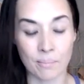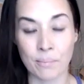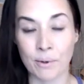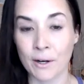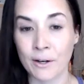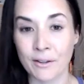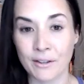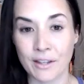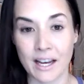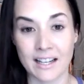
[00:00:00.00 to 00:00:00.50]

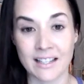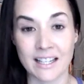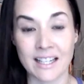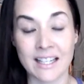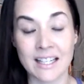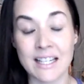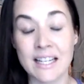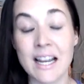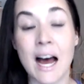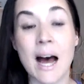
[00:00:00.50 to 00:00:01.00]
birthdays.
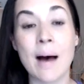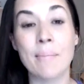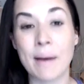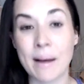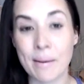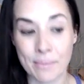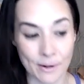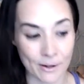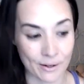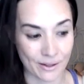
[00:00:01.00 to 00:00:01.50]
It's not
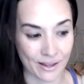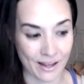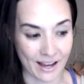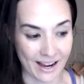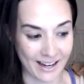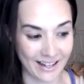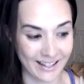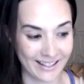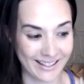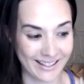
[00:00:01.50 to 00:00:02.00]
my birthday.